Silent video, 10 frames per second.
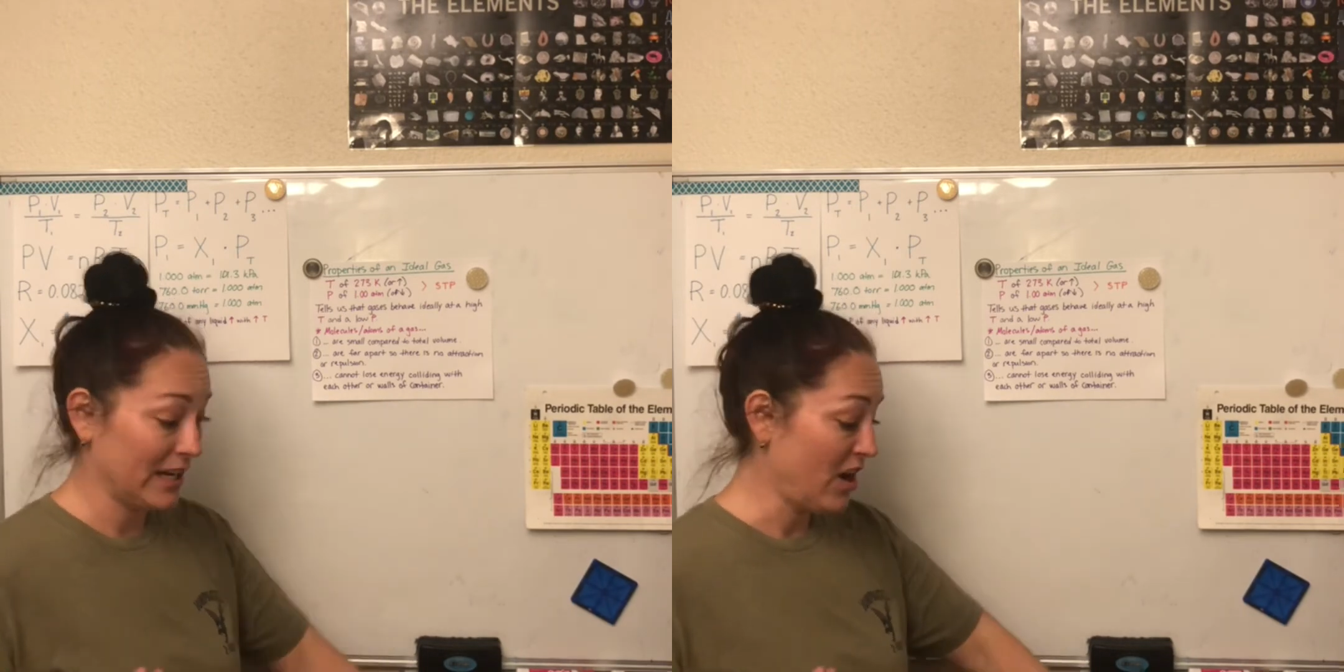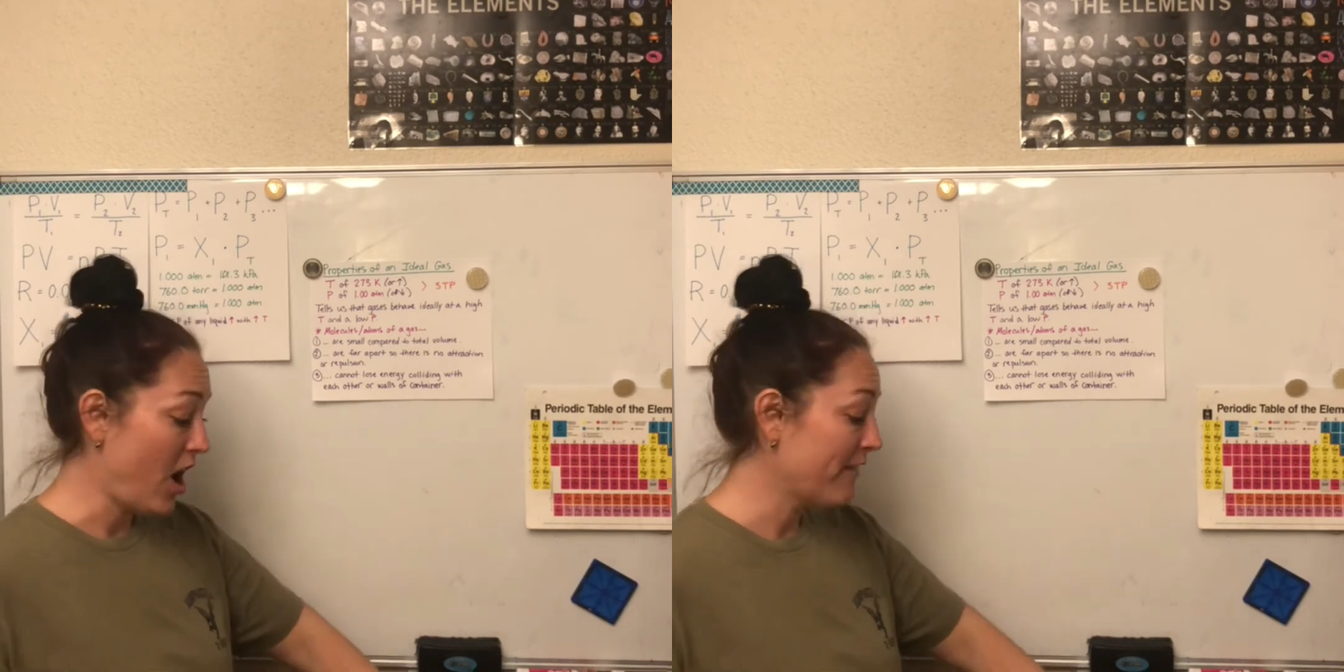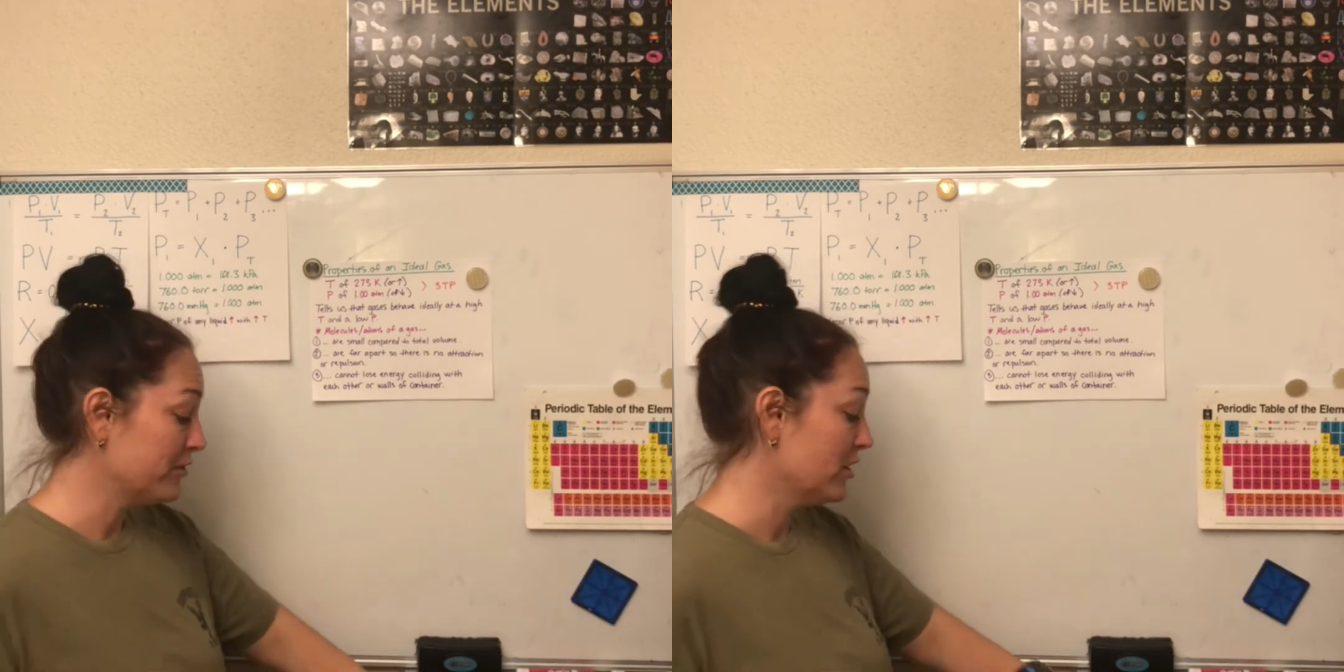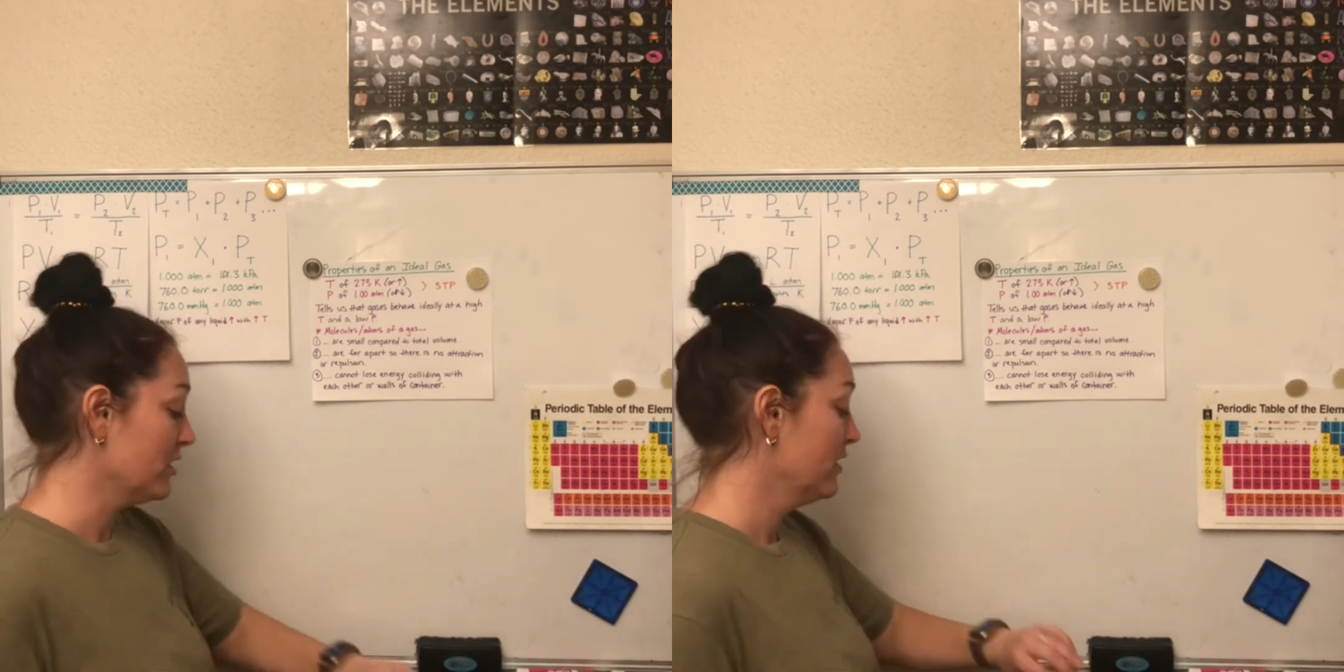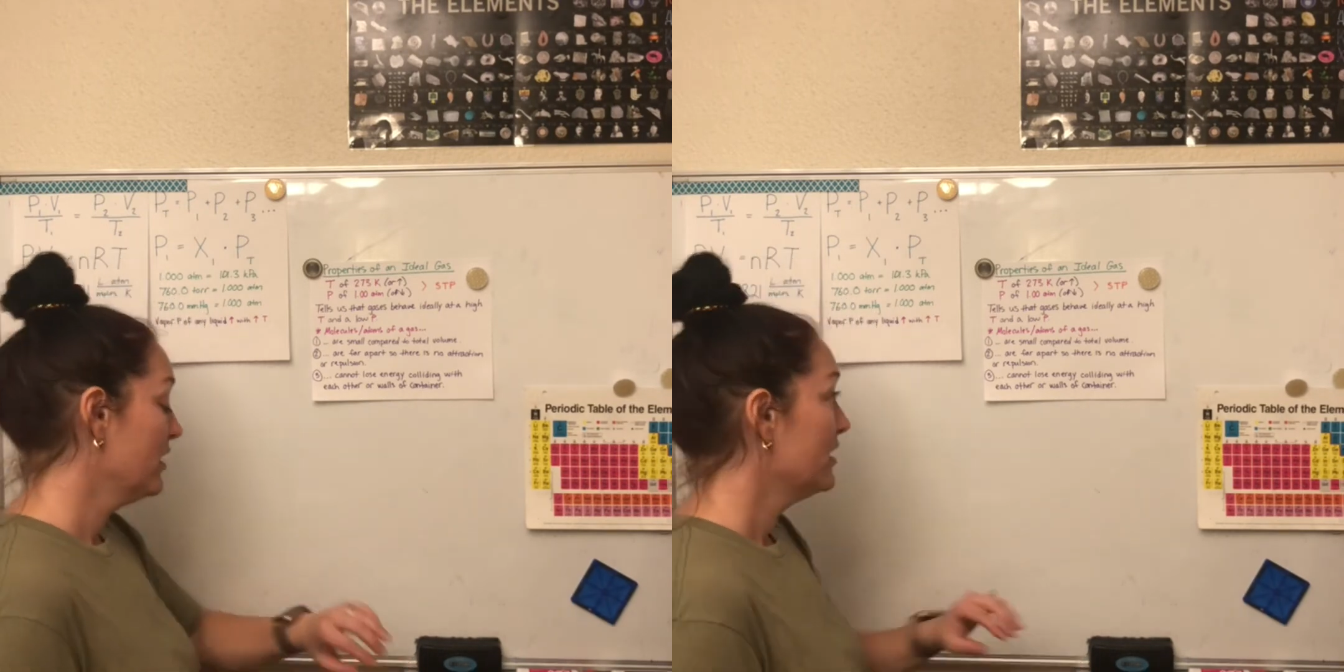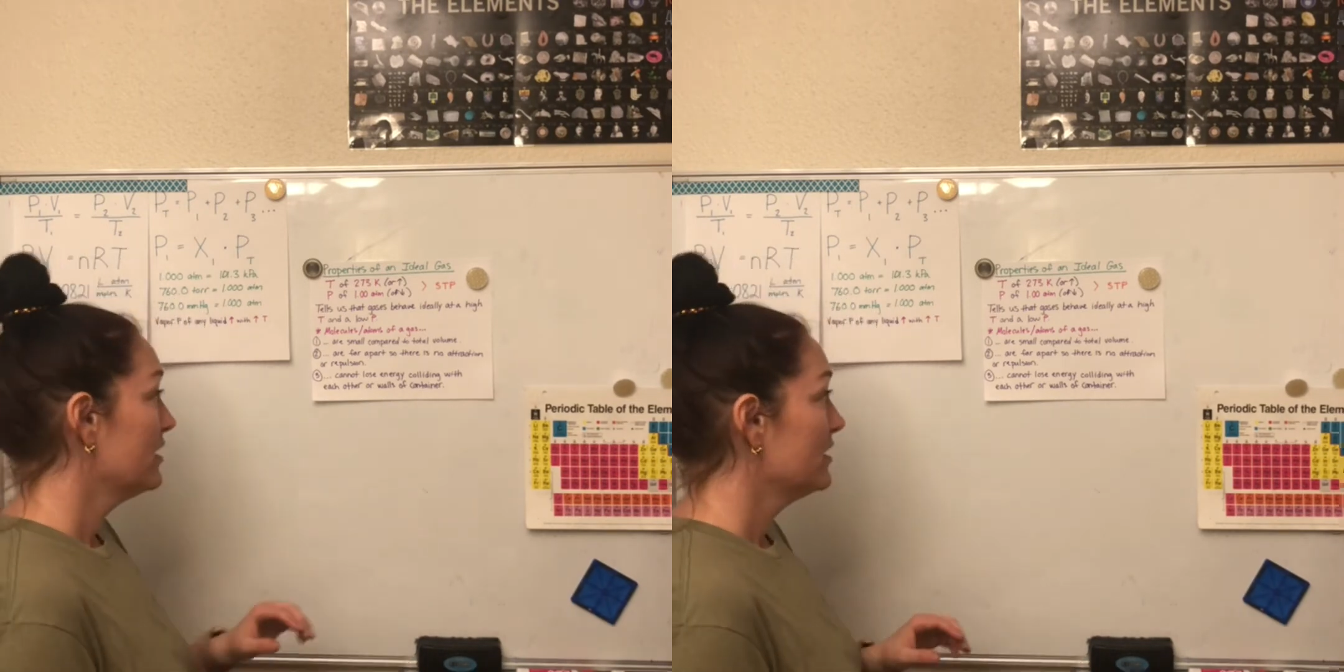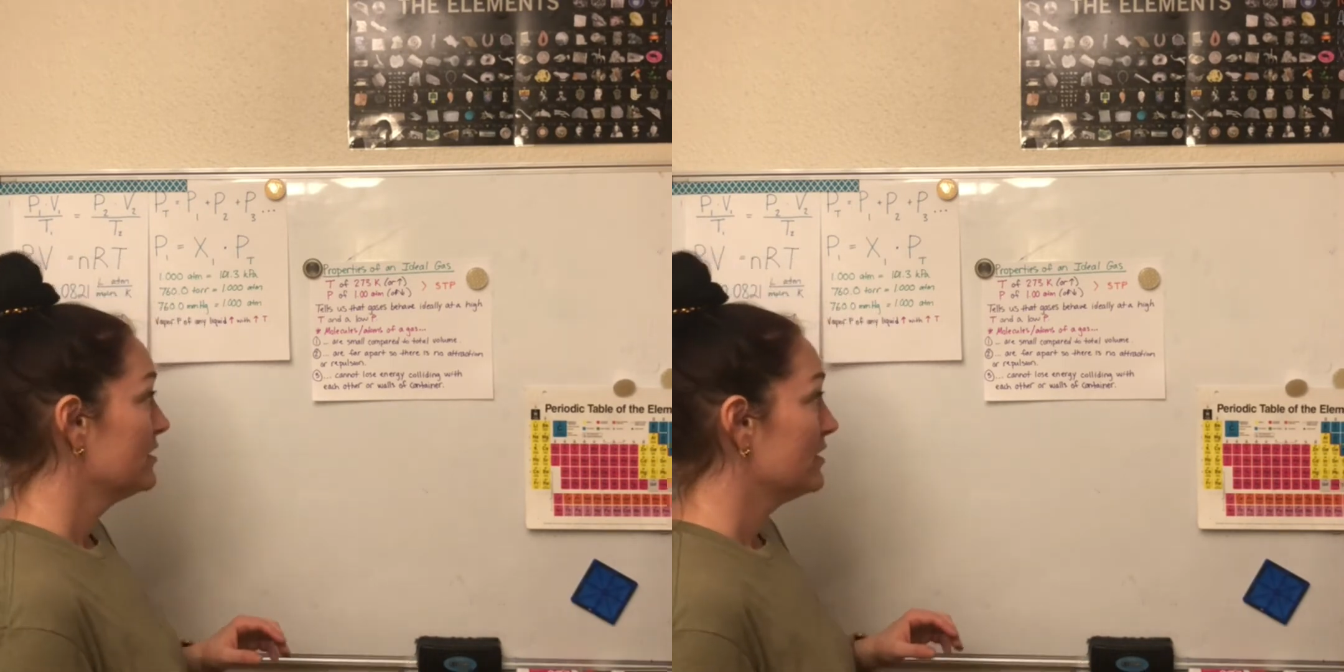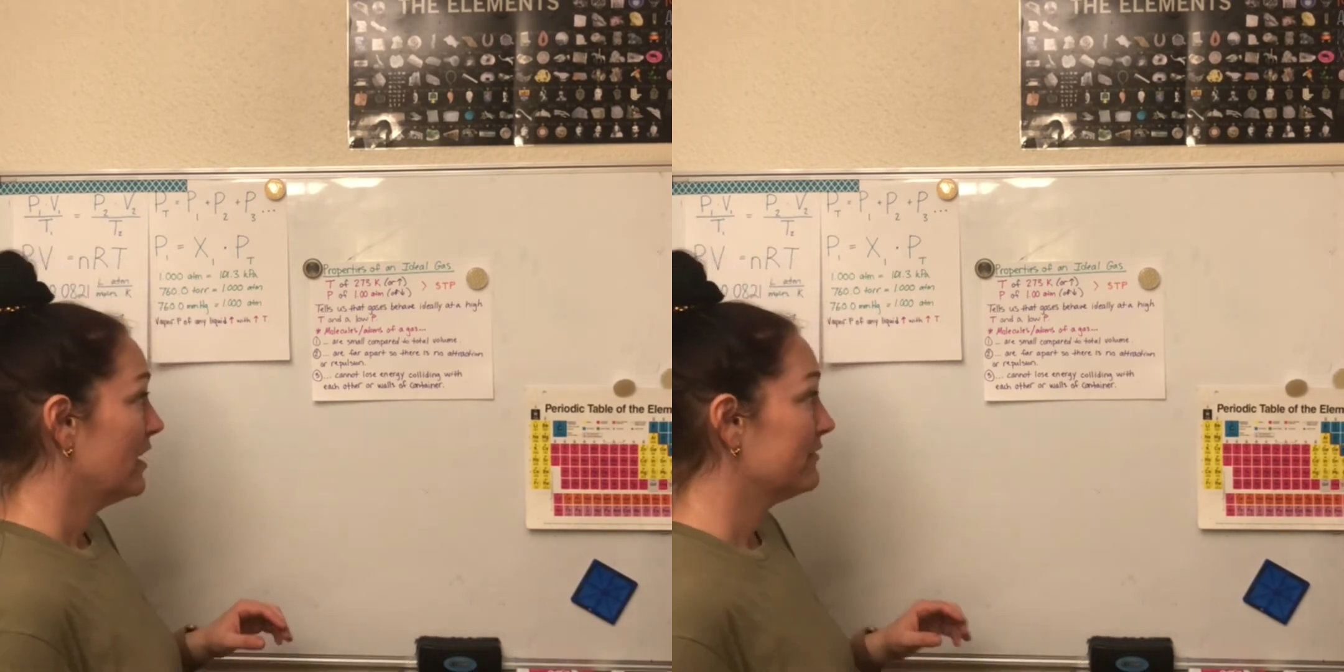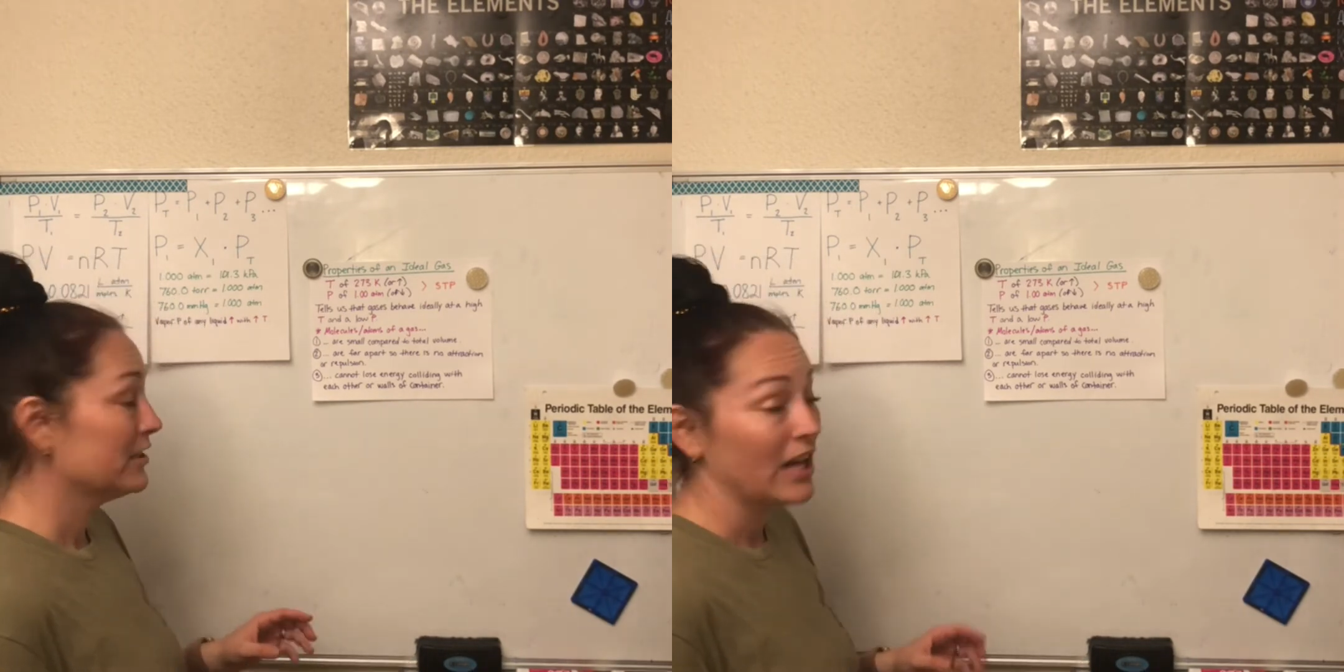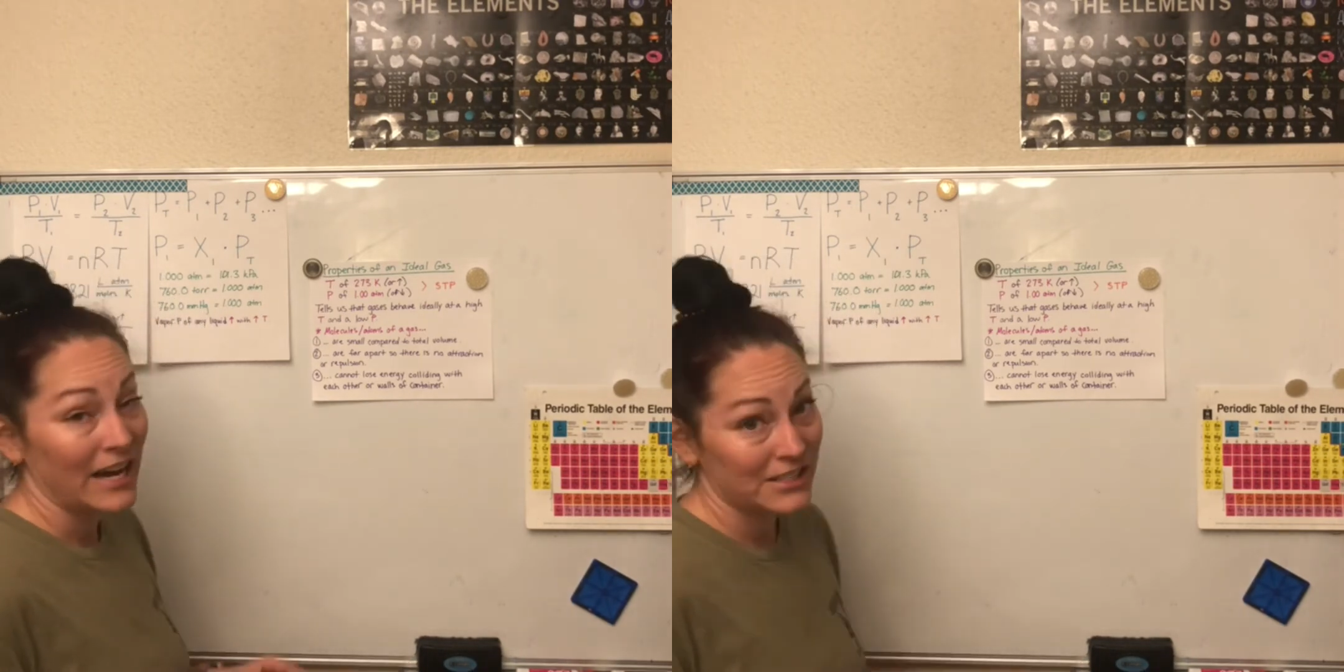awful lot to